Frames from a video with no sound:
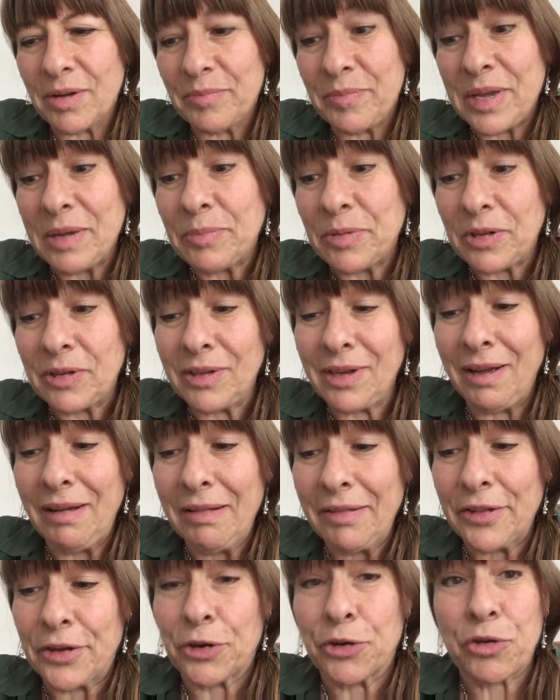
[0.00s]
people
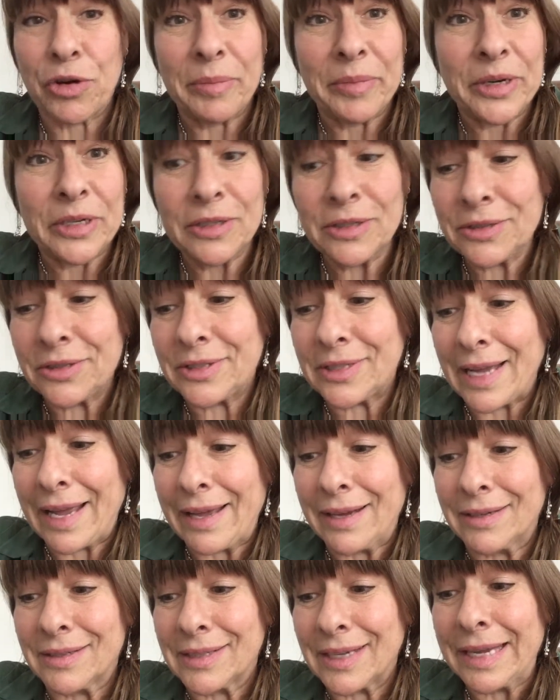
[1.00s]
that are criminals
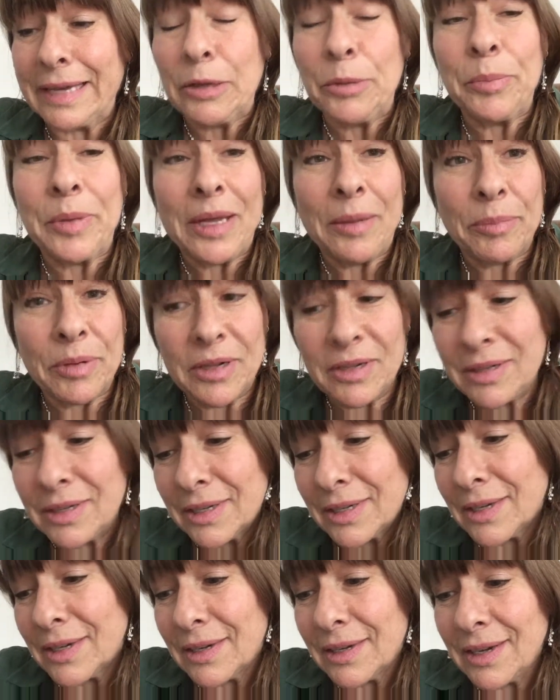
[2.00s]
and kill people.
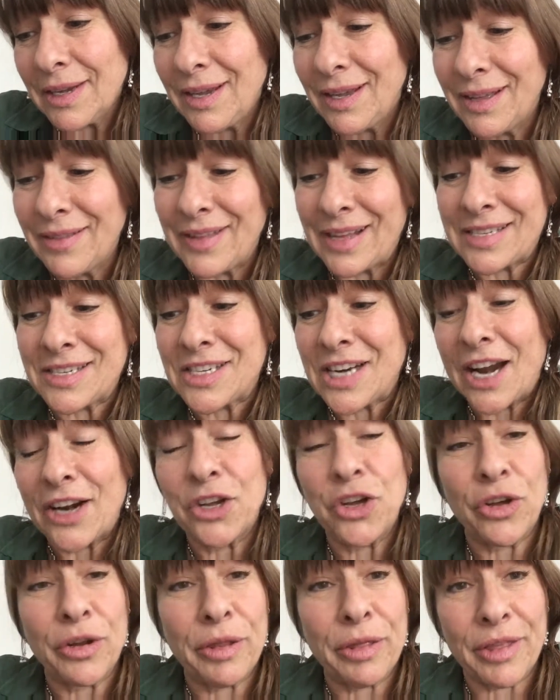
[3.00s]
That's not a
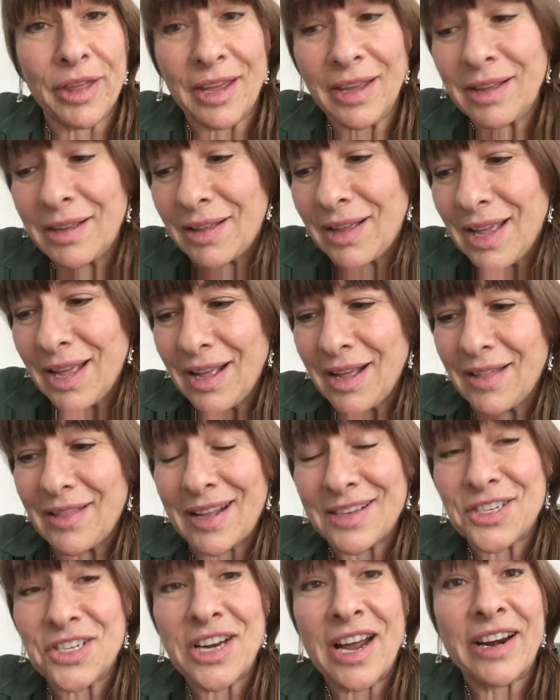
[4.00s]
good thing.
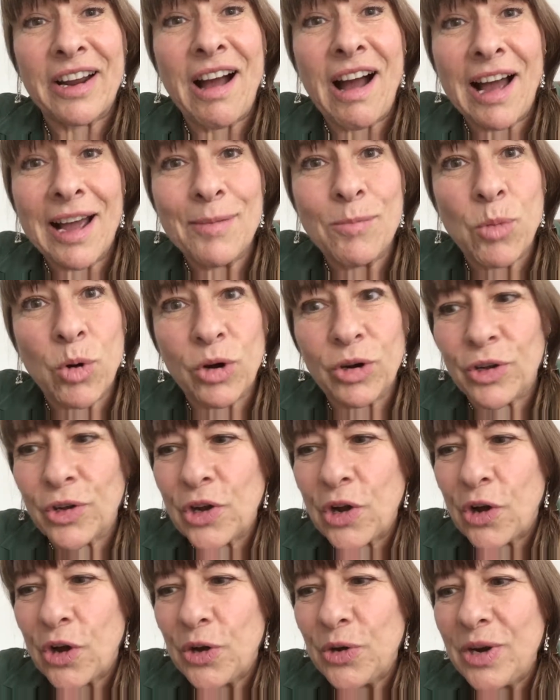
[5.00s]
That's not a high moral
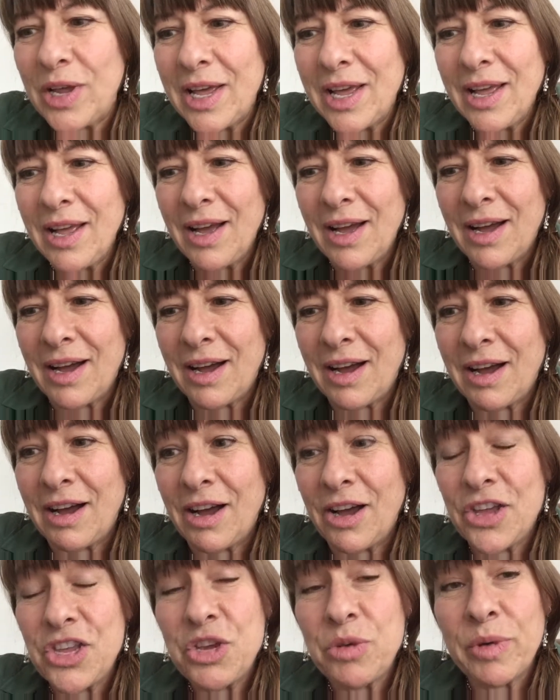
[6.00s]
code.
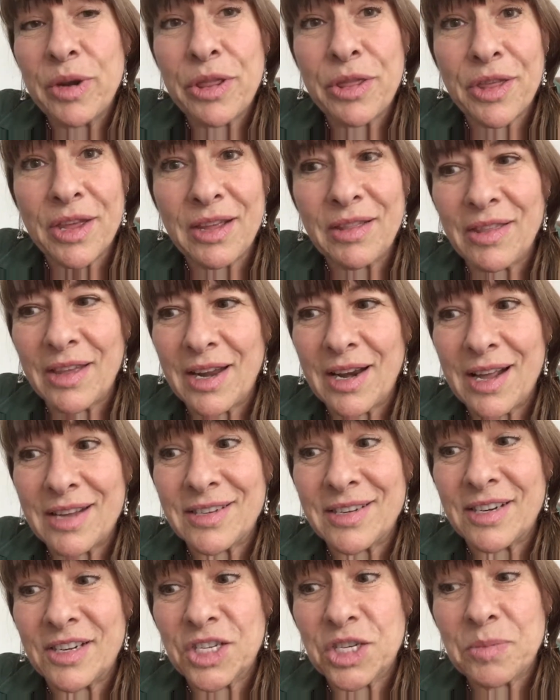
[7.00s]
You would think that
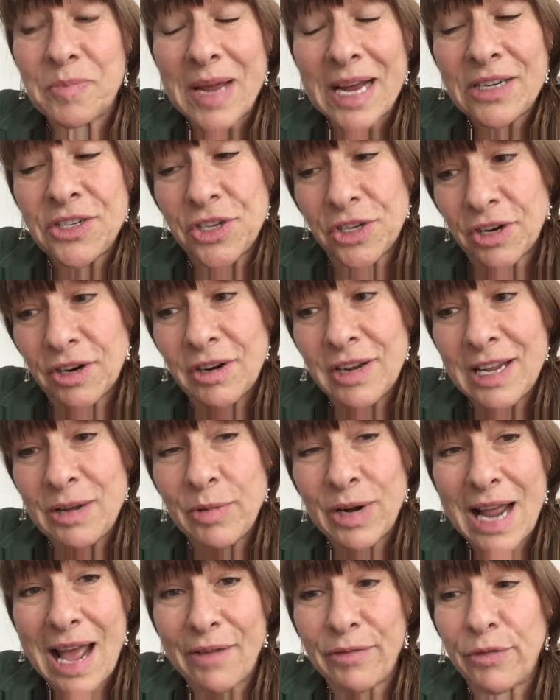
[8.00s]
as an inspector, he
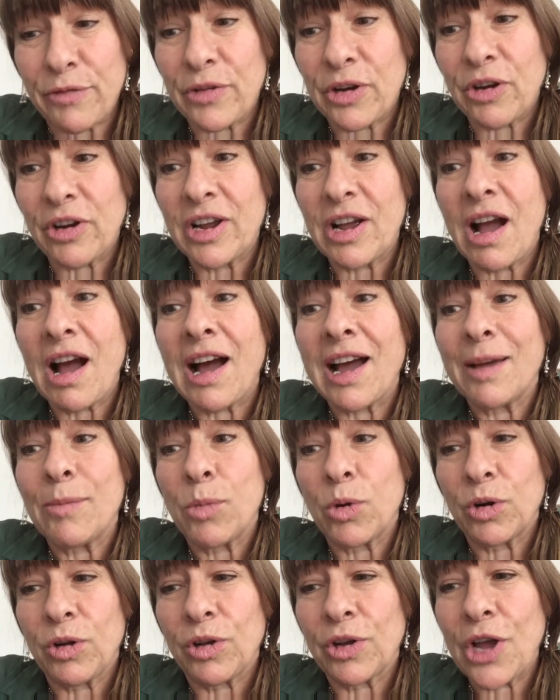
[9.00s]
would have a very high
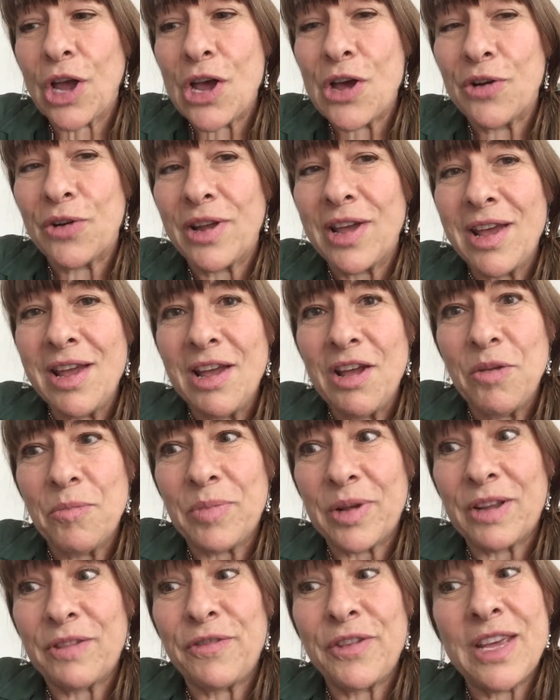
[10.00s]
moral code.
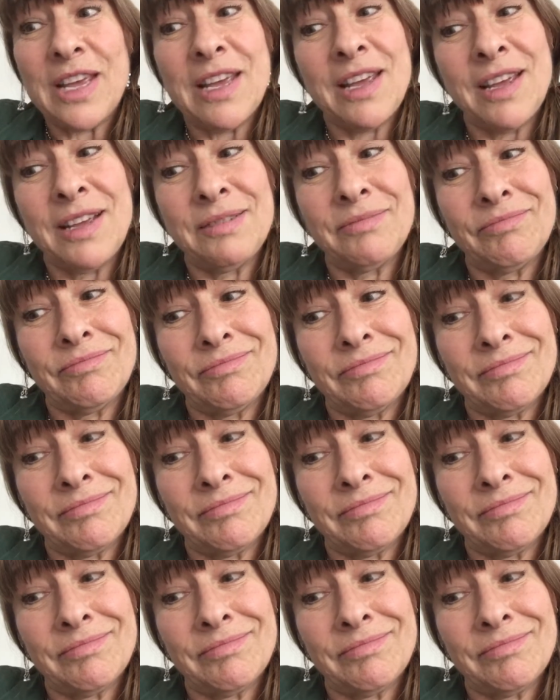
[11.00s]
But if he